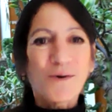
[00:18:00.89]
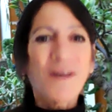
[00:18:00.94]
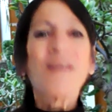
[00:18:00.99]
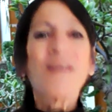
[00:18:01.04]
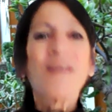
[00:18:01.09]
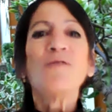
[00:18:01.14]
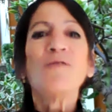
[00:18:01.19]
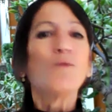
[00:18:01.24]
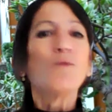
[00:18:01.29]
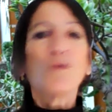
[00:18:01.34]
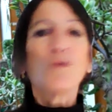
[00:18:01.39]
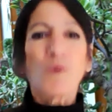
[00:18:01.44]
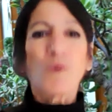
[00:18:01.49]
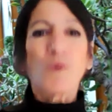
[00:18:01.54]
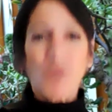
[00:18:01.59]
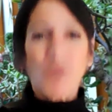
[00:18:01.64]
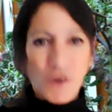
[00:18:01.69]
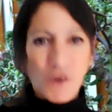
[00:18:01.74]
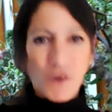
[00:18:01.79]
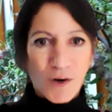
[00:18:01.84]
Even when we
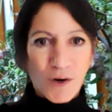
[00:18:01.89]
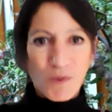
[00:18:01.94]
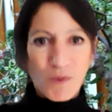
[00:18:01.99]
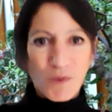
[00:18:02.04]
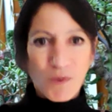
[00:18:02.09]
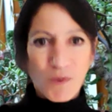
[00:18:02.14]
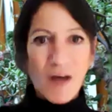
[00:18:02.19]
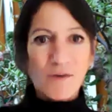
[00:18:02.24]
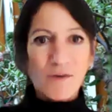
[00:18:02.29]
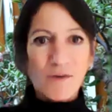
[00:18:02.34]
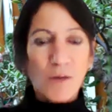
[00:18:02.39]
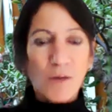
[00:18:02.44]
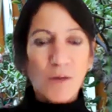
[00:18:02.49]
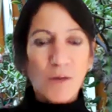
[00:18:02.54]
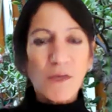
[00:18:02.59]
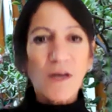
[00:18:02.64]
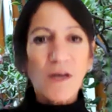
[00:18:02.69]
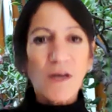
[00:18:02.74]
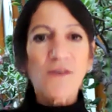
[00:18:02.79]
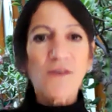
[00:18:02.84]
retire, we'll have a job
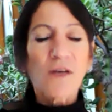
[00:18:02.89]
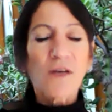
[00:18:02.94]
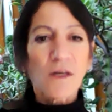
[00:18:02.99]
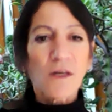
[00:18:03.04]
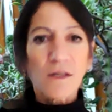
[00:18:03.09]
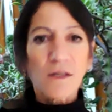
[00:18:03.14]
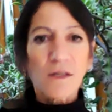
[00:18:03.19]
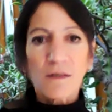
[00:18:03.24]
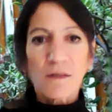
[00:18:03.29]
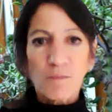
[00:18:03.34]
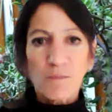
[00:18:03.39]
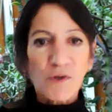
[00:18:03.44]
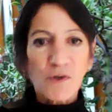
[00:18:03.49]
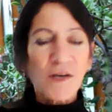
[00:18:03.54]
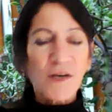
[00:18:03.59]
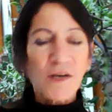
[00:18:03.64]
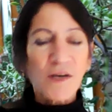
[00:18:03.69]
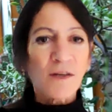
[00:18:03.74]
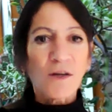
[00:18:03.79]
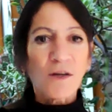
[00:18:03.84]
because
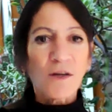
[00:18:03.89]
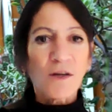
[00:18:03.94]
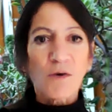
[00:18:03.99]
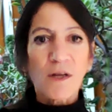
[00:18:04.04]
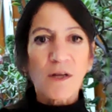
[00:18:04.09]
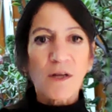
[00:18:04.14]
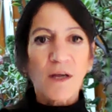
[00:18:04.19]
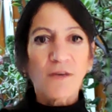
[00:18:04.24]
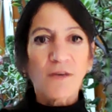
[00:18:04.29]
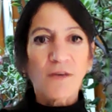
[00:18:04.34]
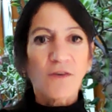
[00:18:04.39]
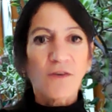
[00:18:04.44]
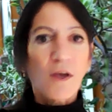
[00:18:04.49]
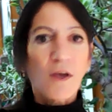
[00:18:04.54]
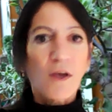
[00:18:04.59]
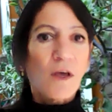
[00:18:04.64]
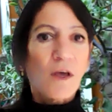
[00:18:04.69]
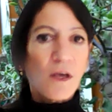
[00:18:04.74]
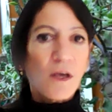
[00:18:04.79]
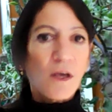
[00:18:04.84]
protecting the Great Lakes
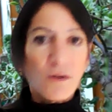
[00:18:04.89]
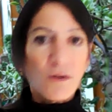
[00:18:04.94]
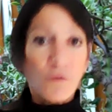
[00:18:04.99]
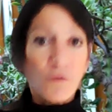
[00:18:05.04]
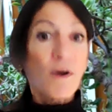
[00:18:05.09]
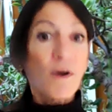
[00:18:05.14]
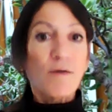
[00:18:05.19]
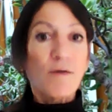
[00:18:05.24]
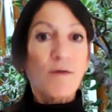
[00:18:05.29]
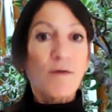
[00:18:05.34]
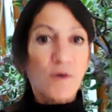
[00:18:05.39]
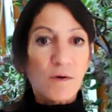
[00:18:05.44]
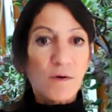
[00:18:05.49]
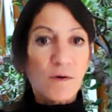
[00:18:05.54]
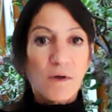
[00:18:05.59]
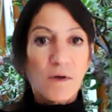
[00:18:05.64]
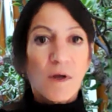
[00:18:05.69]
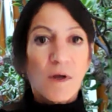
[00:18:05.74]
is forever.